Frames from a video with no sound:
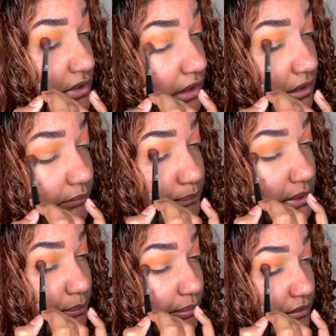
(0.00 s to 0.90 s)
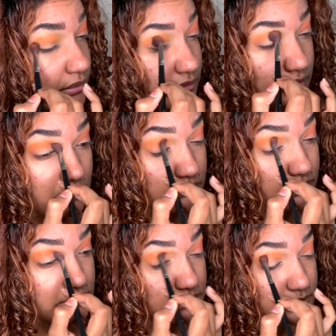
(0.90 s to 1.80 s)
I let people
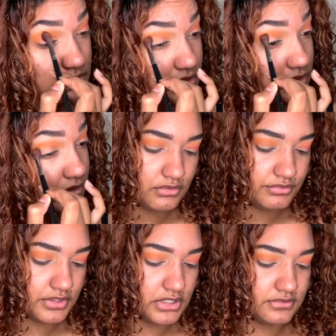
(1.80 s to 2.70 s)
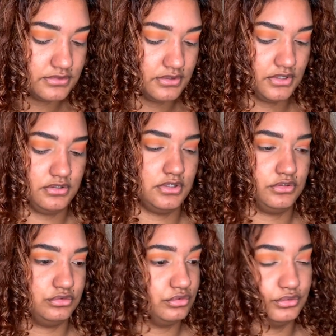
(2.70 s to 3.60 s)
convince me of things that are not
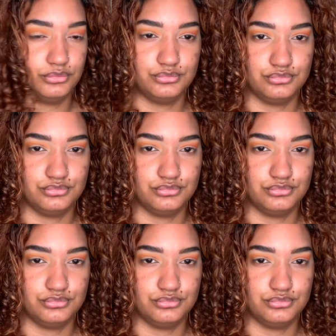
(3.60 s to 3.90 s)
true.